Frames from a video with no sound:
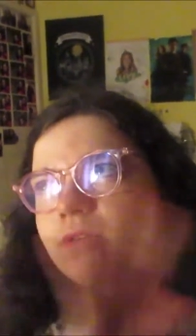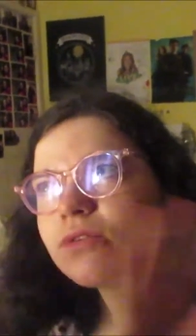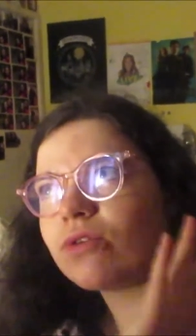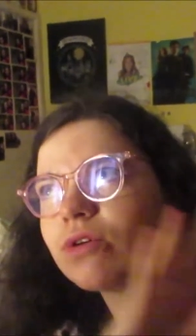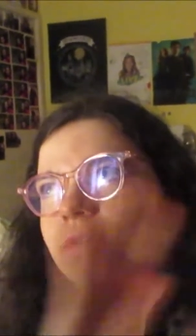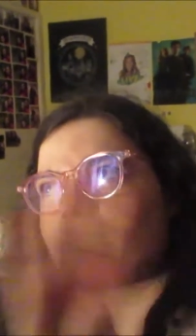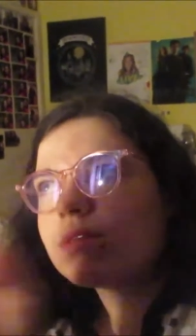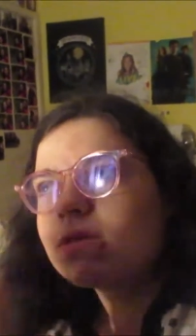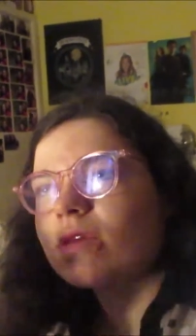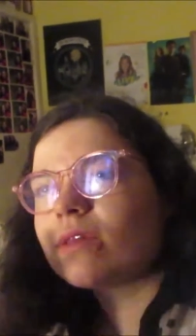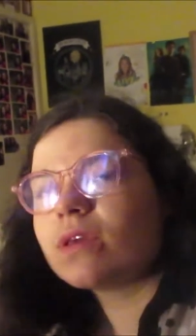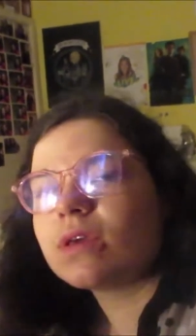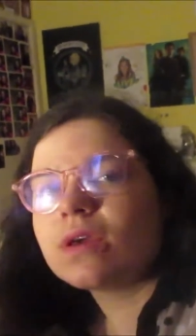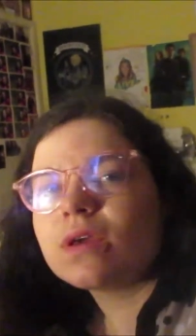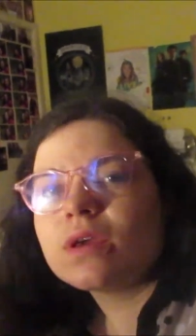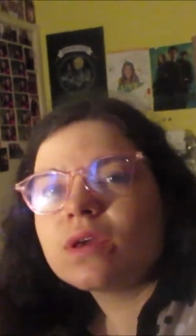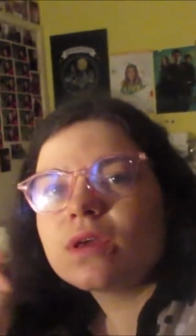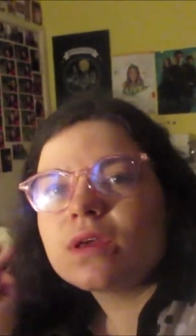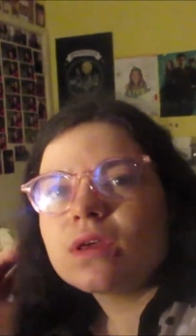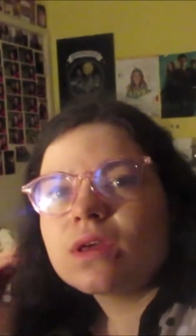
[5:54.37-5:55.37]
across
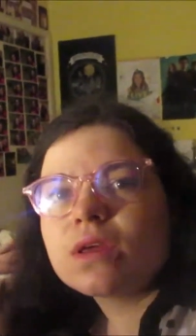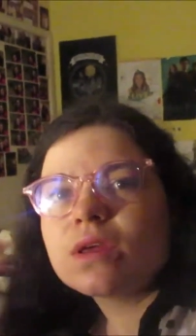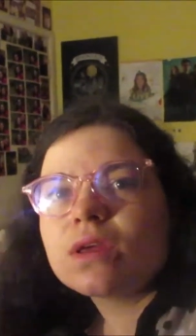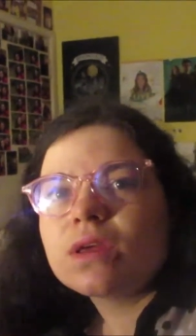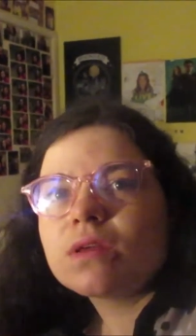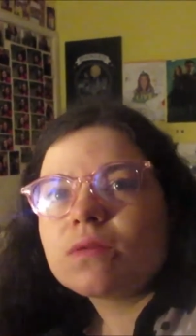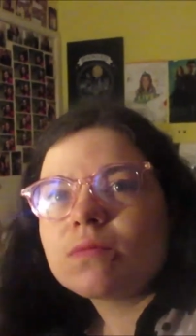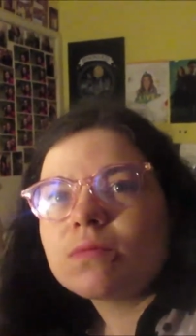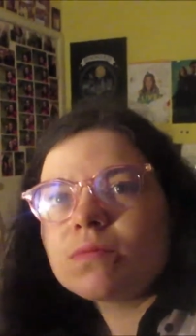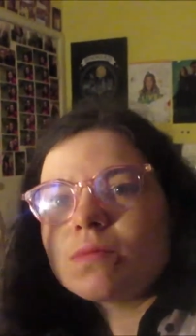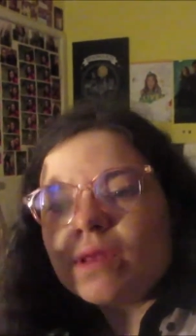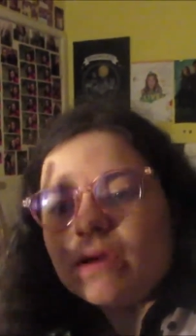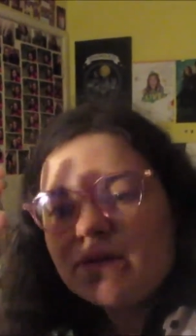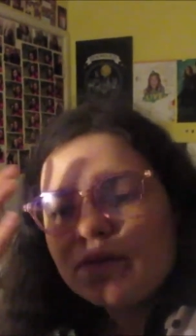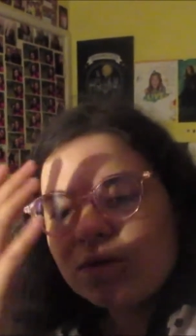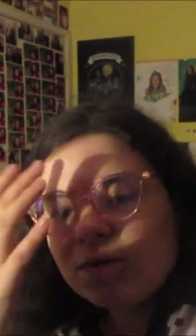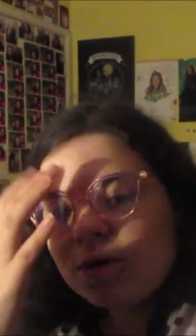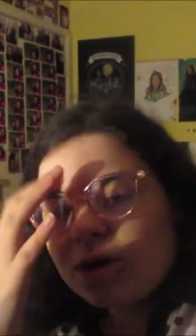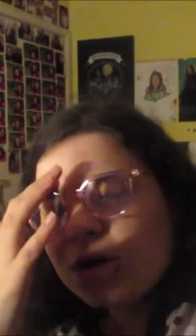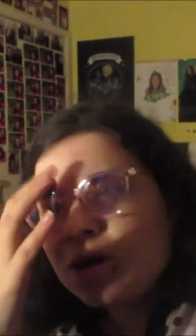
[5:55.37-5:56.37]

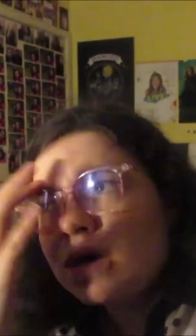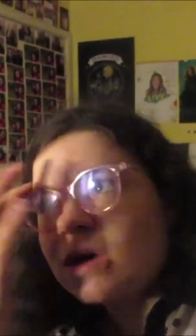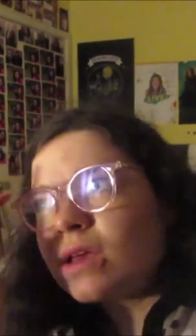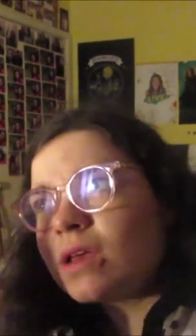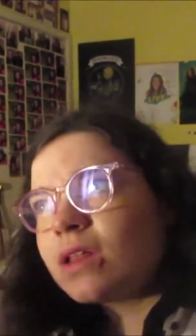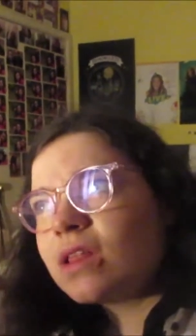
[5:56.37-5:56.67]
everywhere.